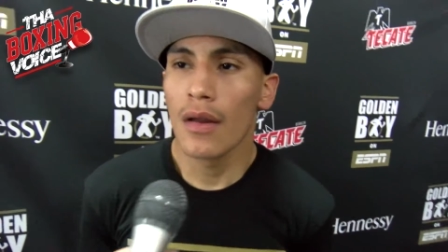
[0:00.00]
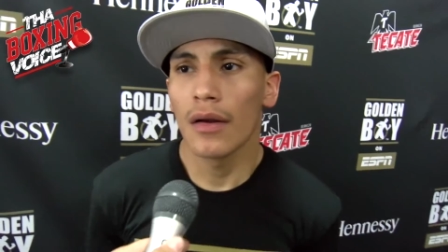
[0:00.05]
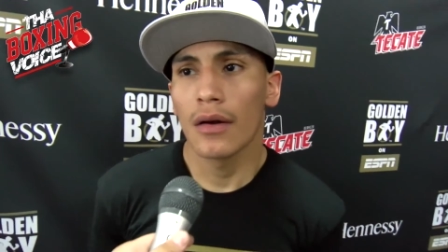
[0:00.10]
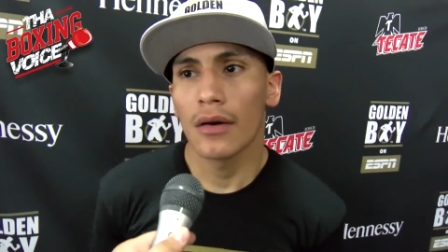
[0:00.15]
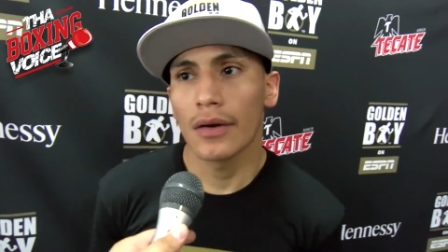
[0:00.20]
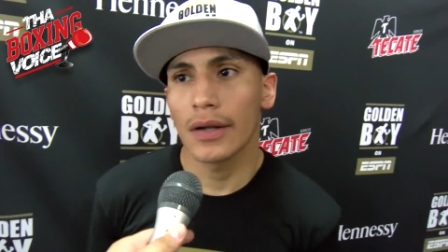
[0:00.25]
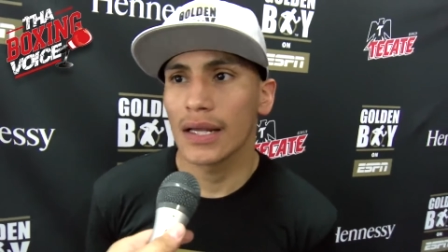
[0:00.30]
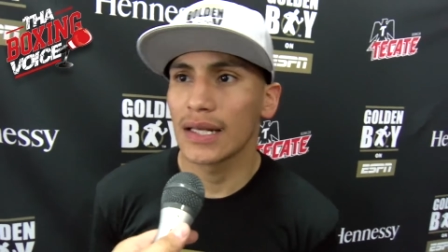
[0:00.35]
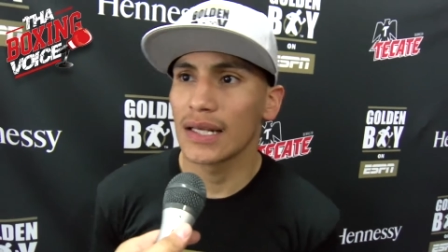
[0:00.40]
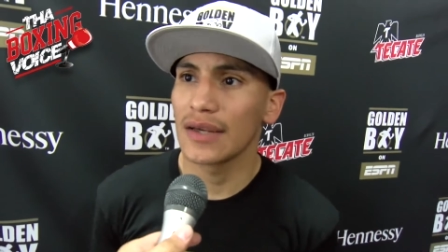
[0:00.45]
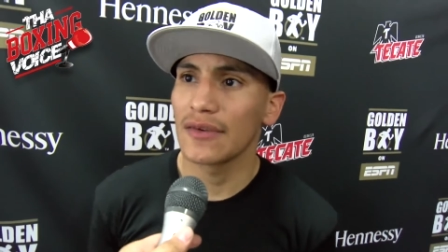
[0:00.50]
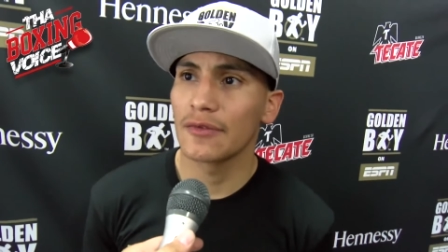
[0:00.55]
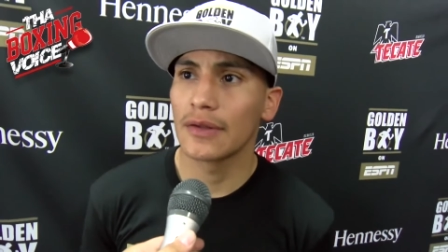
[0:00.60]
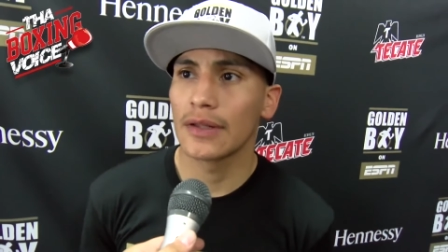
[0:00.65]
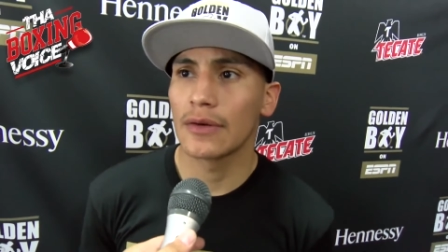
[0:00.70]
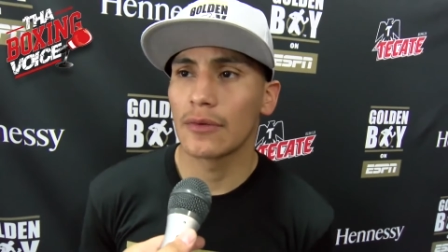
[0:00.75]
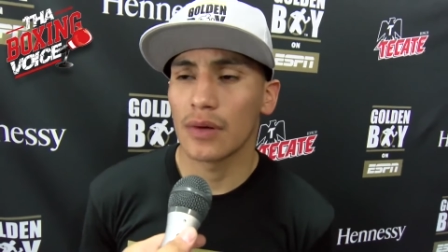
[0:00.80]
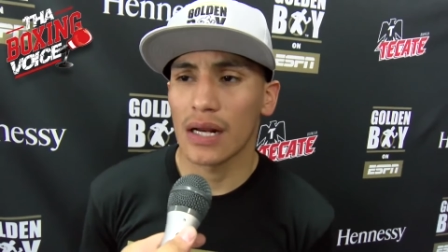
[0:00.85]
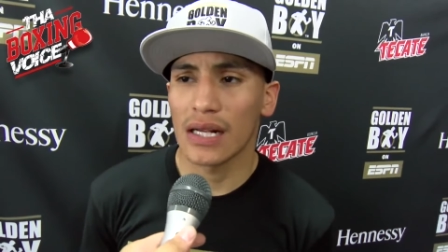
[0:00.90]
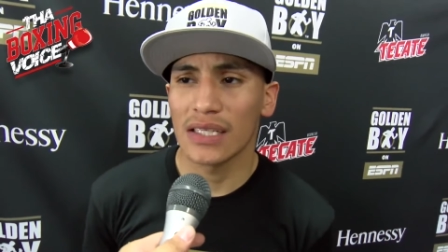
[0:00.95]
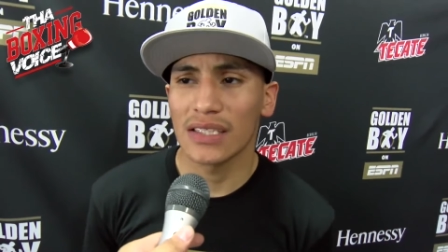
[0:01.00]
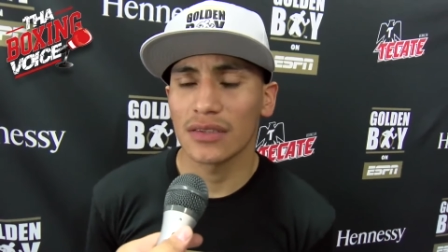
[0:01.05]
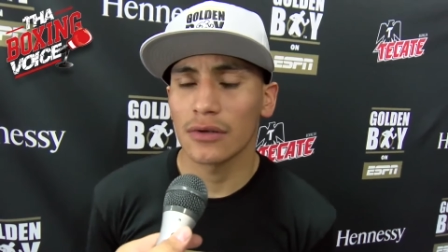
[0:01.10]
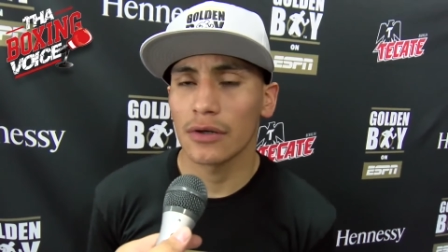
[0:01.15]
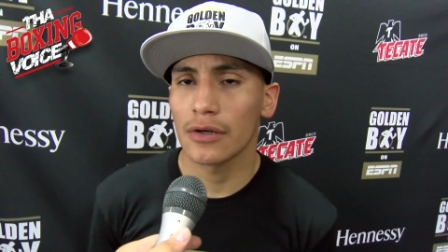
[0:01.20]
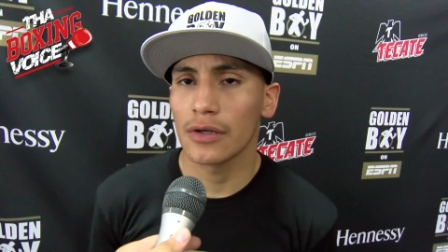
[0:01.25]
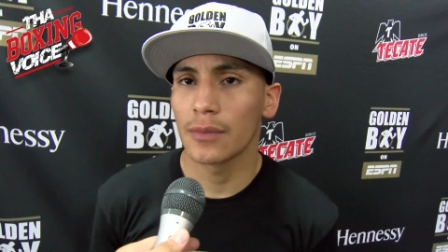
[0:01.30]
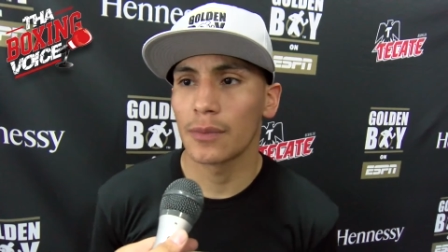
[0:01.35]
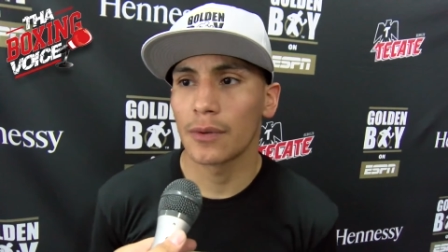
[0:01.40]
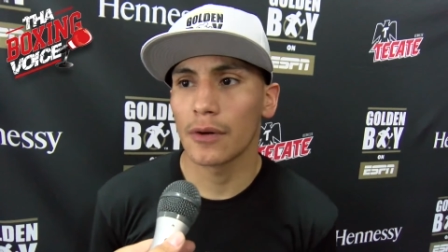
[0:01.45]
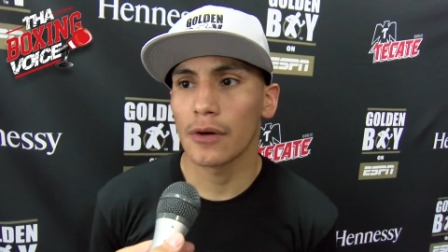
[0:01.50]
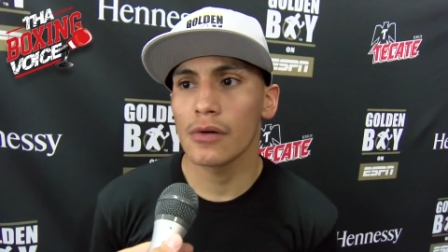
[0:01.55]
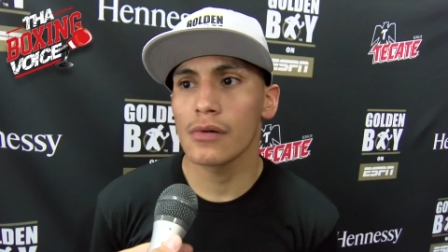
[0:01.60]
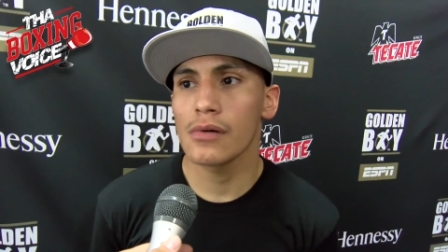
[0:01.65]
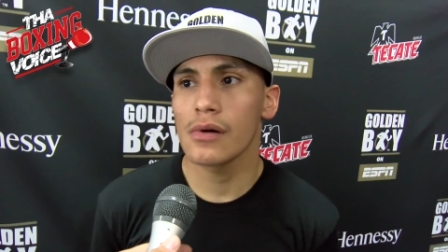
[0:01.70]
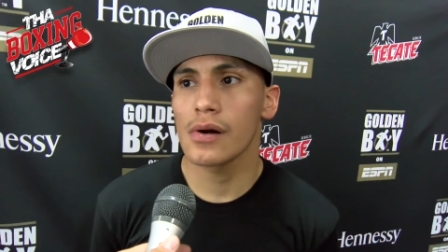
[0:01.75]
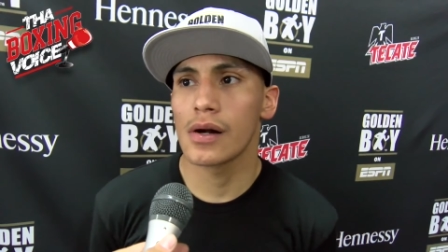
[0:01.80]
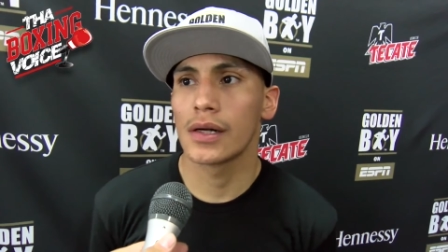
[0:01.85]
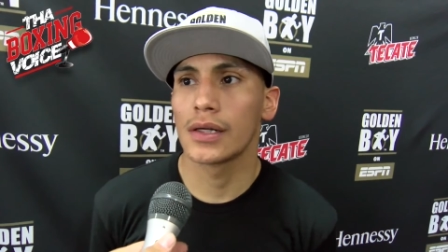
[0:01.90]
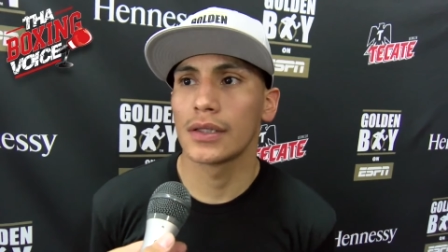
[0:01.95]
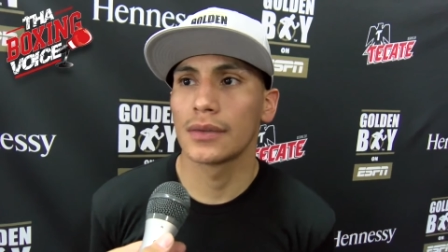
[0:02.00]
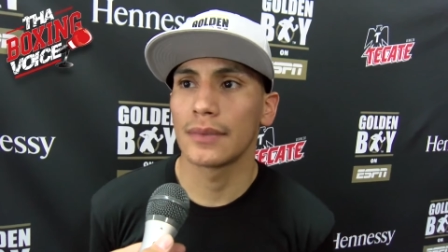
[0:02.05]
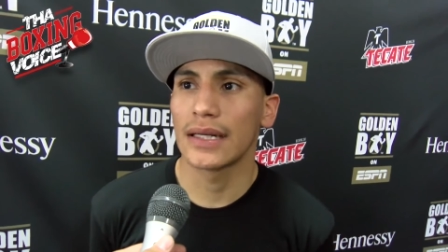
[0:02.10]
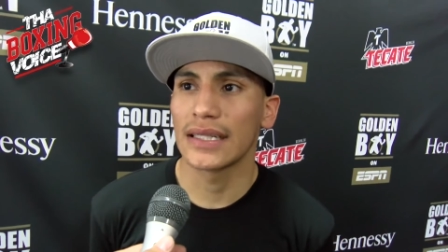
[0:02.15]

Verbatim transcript: Oh yeah, definitely. When I started pro, um,